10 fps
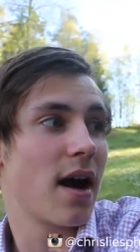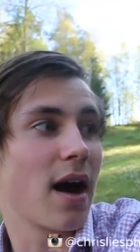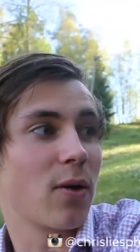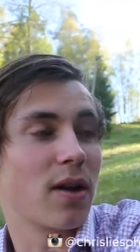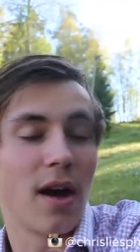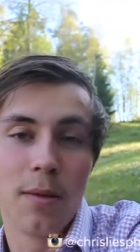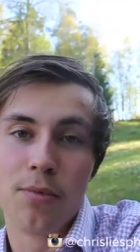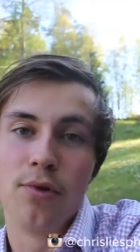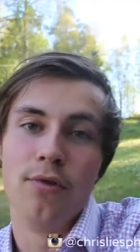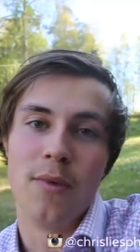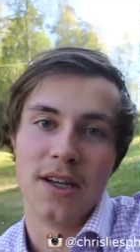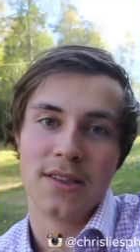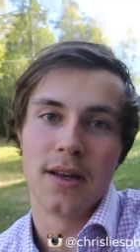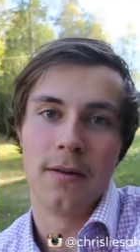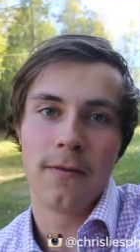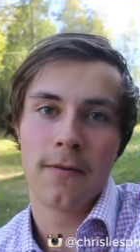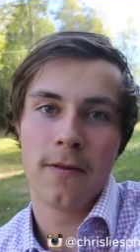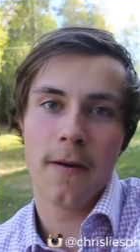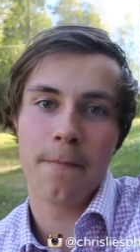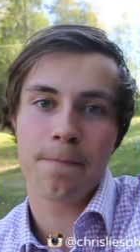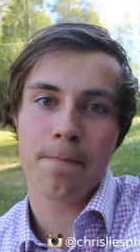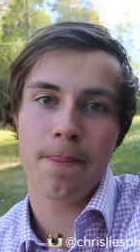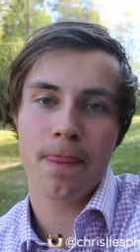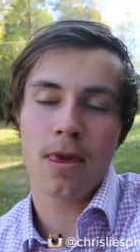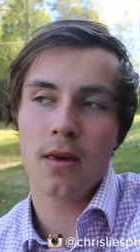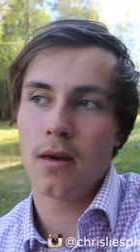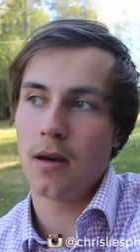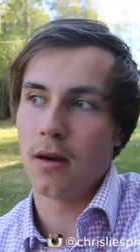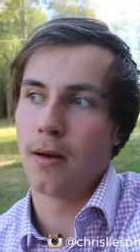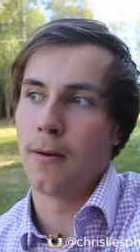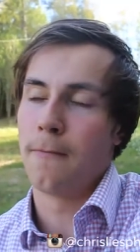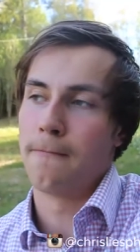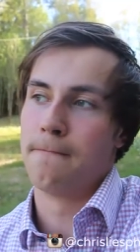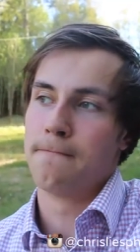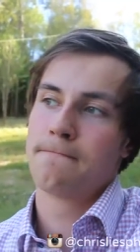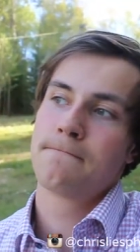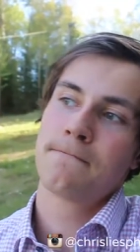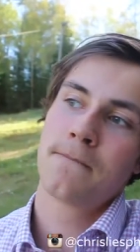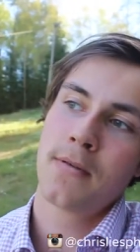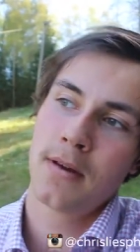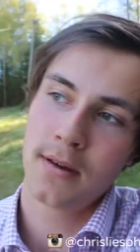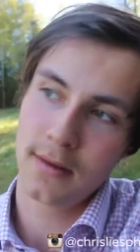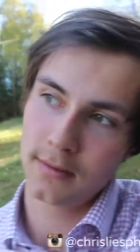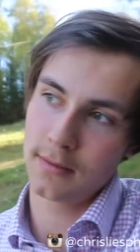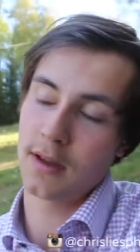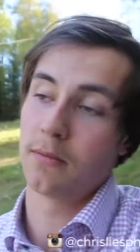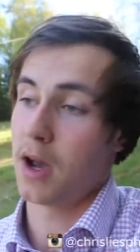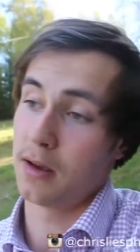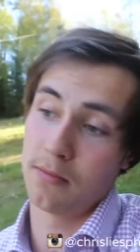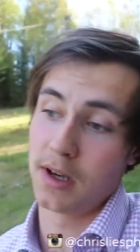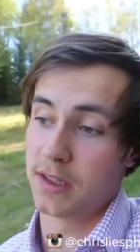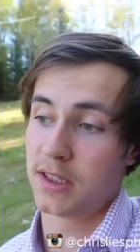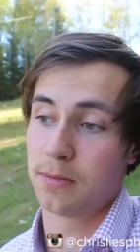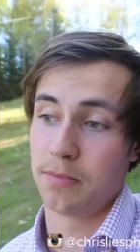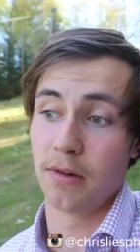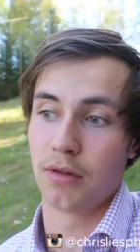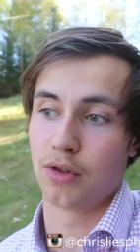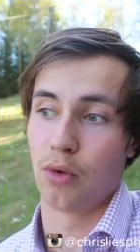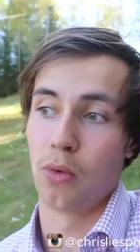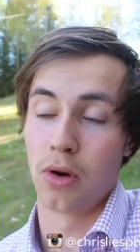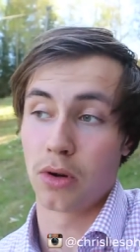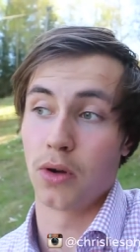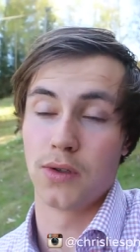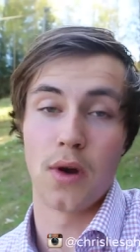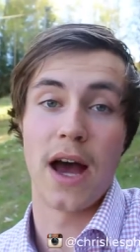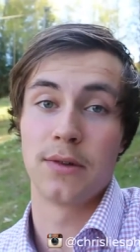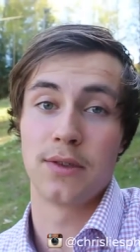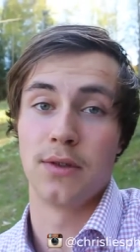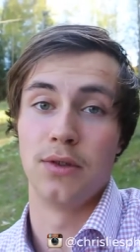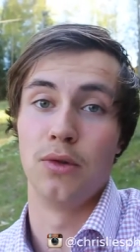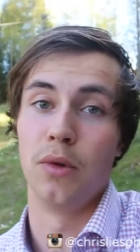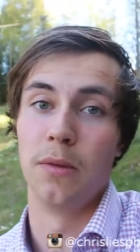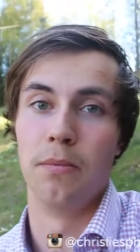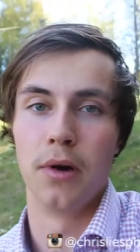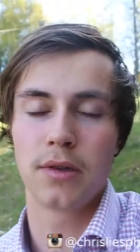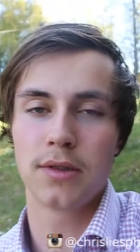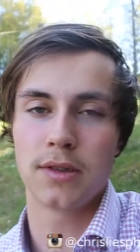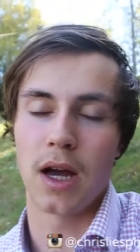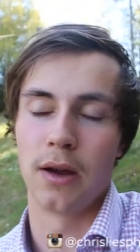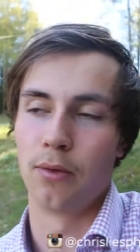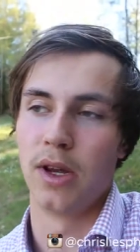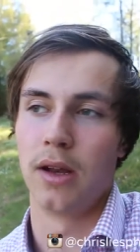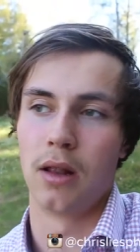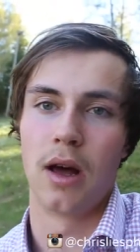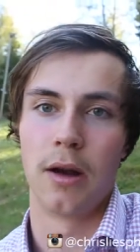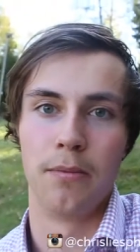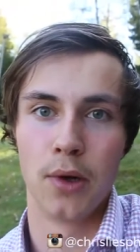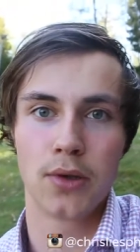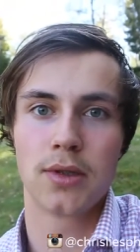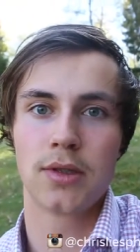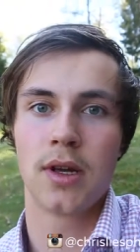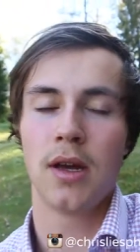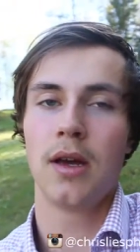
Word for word: How can I improve myself? Um, And my, my spiritual work also has to do with books. I read a lot of books.